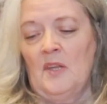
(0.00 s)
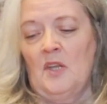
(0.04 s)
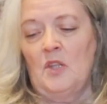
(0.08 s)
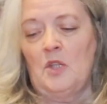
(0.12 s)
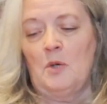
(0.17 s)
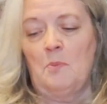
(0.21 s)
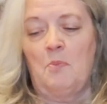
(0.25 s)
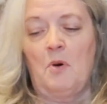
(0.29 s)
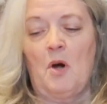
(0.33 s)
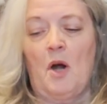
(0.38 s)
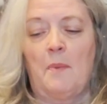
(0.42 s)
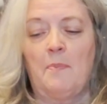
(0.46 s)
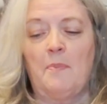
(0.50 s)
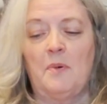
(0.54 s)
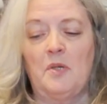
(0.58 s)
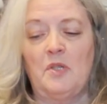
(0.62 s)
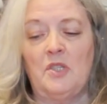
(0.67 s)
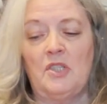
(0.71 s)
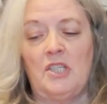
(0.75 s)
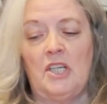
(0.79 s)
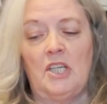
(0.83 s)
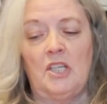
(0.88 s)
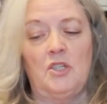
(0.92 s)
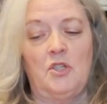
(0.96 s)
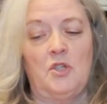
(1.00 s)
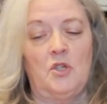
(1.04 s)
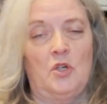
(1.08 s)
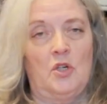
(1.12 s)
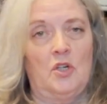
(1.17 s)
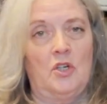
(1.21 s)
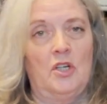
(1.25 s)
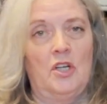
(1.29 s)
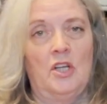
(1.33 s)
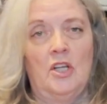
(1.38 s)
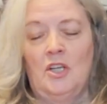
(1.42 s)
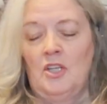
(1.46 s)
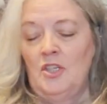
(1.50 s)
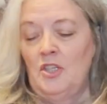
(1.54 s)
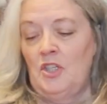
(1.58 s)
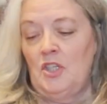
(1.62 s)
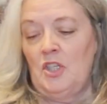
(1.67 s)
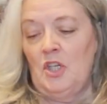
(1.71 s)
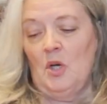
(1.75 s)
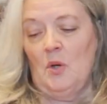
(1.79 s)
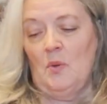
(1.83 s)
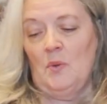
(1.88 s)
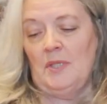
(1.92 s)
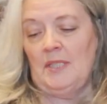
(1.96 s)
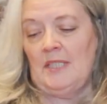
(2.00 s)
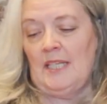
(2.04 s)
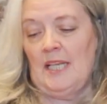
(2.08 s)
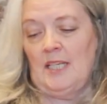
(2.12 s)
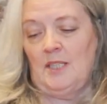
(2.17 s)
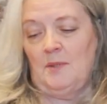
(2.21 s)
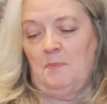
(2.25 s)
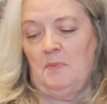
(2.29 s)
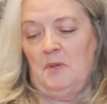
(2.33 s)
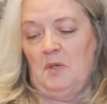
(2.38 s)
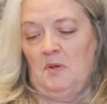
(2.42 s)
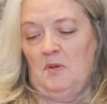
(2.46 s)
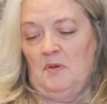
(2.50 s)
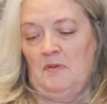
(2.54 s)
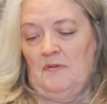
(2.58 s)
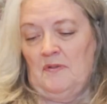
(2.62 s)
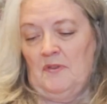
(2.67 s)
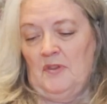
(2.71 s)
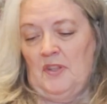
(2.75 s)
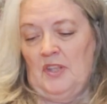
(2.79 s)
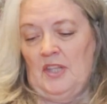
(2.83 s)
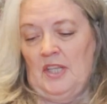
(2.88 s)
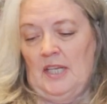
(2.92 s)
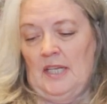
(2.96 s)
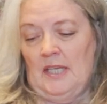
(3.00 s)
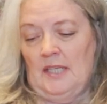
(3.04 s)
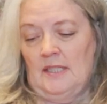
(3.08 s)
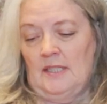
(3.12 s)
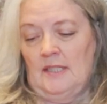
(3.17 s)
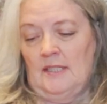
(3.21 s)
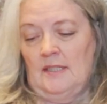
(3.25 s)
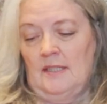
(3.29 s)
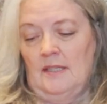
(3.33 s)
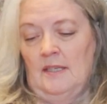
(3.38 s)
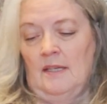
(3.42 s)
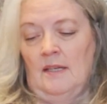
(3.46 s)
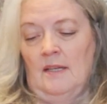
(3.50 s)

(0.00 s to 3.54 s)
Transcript: the Proper Stitcher, she always has beautiful things.